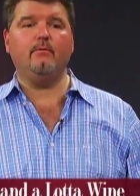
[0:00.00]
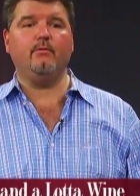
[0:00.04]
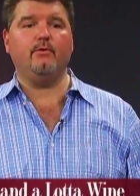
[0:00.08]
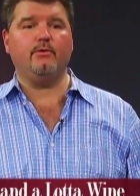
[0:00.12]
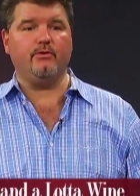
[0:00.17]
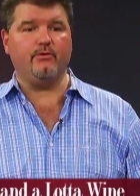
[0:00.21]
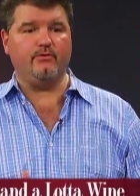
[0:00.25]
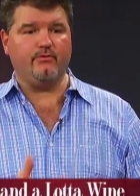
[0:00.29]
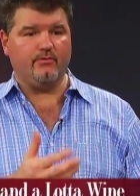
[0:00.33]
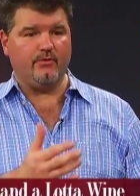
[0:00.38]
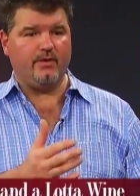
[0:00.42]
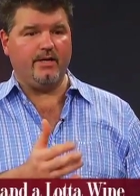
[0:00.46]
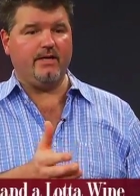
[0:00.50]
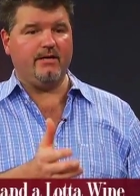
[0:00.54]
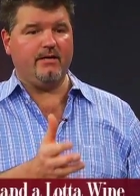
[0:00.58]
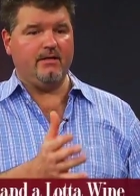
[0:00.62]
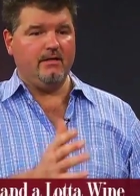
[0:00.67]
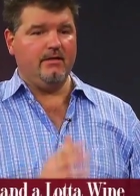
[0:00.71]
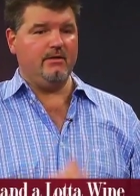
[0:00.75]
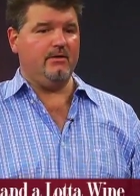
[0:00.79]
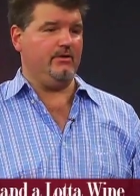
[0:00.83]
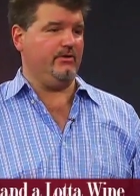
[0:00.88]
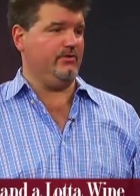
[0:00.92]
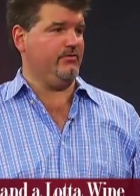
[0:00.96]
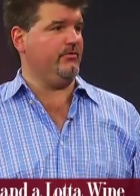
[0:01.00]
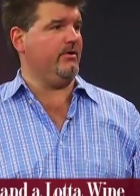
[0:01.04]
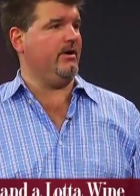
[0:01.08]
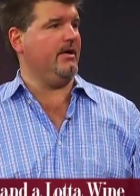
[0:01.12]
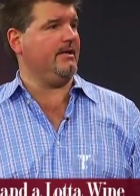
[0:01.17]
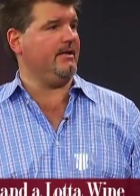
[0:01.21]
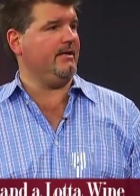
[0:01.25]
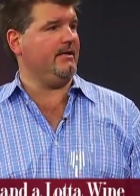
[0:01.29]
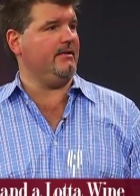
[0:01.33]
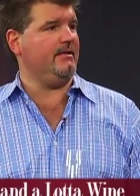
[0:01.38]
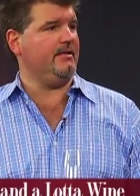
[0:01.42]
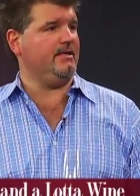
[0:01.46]
when you drink
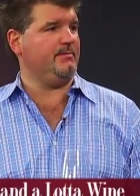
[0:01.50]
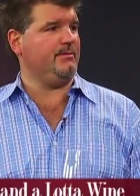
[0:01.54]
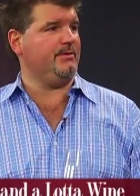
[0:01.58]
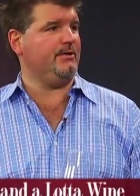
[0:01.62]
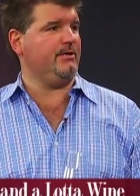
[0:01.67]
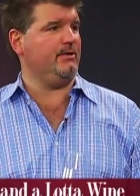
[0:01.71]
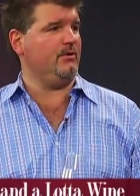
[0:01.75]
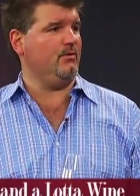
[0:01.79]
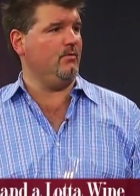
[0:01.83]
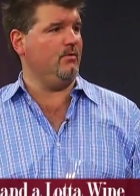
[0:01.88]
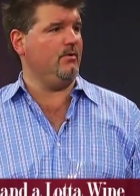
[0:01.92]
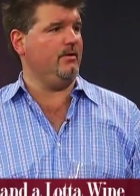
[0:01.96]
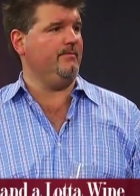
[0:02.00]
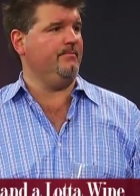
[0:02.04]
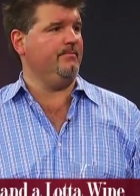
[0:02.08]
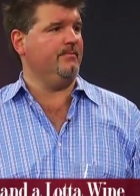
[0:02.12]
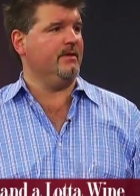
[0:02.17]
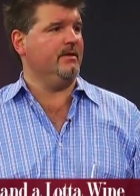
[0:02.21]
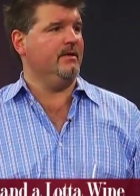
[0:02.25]
Trocken, this particular one,